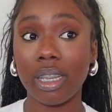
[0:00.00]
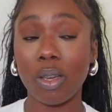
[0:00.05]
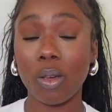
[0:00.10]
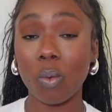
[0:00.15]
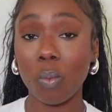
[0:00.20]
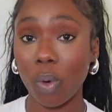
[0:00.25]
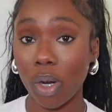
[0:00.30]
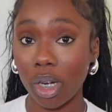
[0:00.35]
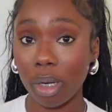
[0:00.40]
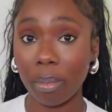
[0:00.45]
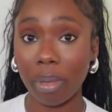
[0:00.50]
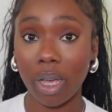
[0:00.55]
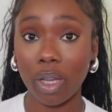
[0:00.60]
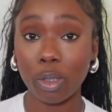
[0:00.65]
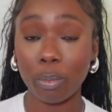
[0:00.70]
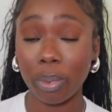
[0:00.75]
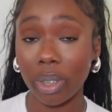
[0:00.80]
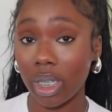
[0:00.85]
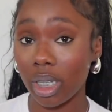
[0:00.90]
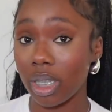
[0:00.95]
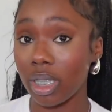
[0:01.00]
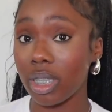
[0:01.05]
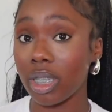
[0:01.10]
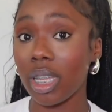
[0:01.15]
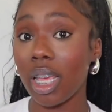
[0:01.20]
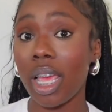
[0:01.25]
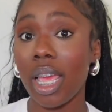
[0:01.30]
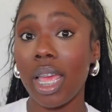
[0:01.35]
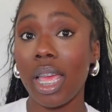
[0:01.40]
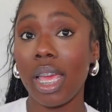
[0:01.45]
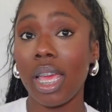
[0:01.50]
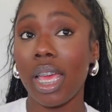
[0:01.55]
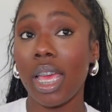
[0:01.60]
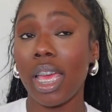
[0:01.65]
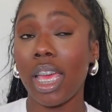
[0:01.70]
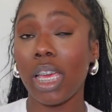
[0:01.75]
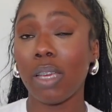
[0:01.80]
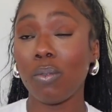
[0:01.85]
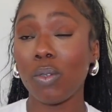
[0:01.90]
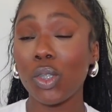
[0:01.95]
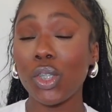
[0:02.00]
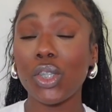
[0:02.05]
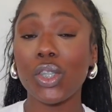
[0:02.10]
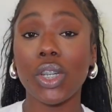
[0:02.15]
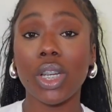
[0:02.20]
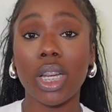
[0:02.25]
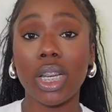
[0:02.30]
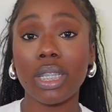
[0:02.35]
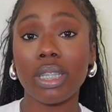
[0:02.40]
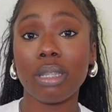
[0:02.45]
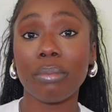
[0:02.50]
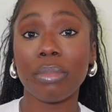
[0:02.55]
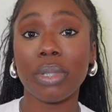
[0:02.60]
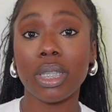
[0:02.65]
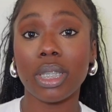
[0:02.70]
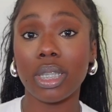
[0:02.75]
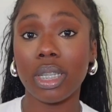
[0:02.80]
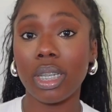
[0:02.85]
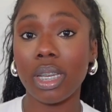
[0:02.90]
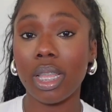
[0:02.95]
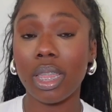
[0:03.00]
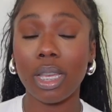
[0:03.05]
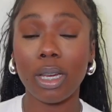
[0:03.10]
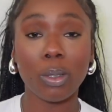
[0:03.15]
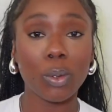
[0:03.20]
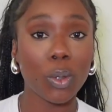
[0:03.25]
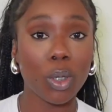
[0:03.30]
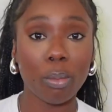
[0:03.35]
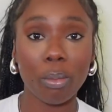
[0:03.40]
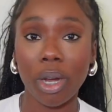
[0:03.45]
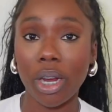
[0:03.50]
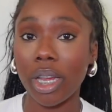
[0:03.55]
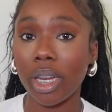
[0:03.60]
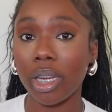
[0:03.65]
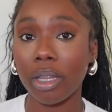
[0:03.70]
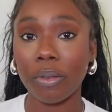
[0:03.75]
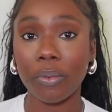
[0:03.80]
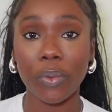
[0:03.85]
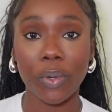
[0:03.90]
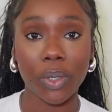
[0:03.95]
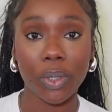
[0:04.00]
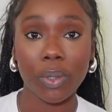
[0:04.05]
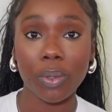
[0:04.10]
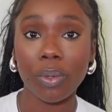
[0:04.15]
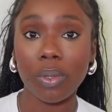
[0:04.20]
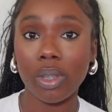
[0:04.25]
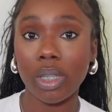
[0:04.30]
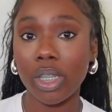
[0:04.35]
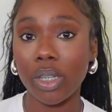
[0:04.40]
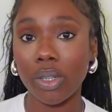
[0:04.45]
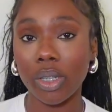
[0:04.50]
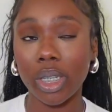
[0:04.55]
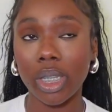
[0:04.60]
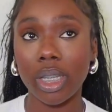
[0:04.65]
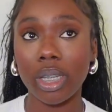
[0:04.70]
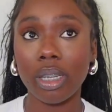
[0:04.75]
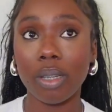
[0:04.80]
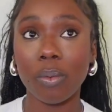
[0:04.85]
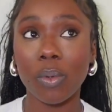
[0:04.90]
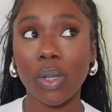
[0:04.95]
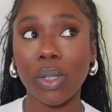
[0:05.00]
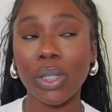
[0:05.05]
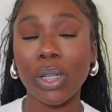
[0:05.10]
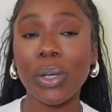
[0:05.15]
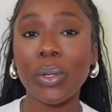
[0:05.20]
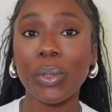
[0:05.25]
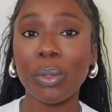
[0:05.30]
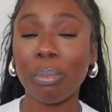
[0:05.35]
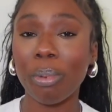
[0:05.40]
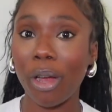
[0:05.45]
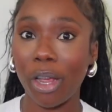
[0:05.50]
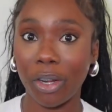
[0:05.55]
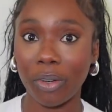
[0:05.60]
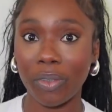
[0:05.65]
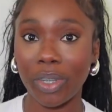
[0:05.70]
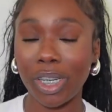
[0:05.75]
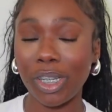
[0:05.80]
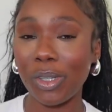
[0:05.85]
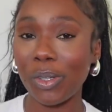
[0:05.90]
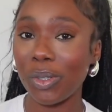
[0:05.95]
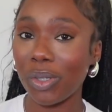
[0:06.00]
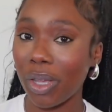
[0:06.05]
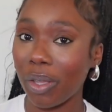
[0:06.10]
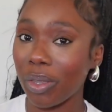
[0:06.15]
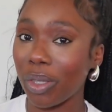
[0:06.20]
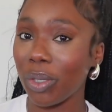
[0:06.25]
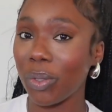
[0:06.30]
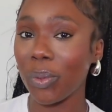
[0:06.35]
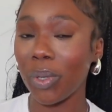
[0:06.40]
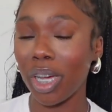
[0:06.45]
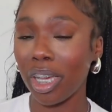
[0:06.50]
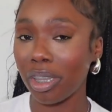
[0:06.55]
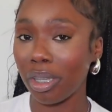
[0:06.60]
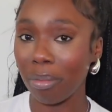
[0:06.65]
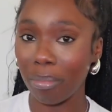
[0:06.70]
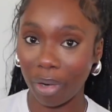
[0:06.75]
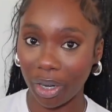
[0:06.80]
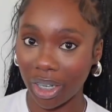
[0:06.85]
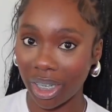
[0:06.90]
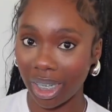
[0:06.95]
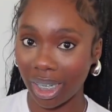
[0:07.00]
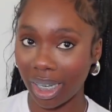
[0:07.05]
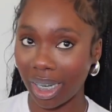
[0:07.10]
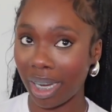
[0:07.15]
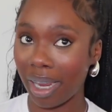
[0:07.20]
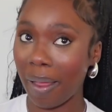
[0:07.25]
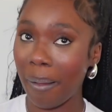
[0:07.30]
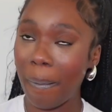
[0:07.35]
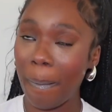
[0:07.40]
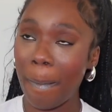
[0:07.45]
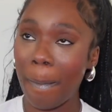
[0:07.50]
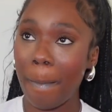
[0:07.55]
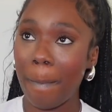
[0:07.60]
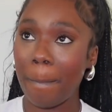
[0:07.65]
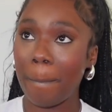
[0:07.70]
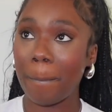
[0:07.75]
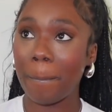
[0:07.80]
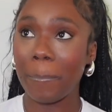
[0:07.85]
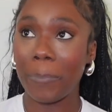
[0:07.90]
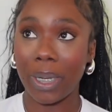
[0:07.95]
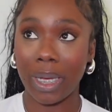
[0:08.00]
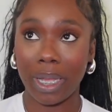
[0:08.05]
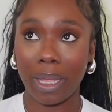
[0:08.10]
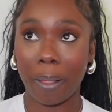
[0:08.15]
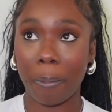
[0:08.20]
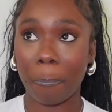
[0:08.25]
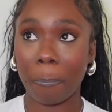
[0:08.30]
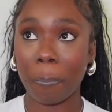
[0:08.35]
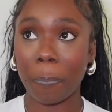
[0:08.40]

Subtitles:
word of mouth, because if you treat your customers good, they'll do the marketing for you, literally. Well, they'll do part of it, because you still have to do other marketing, but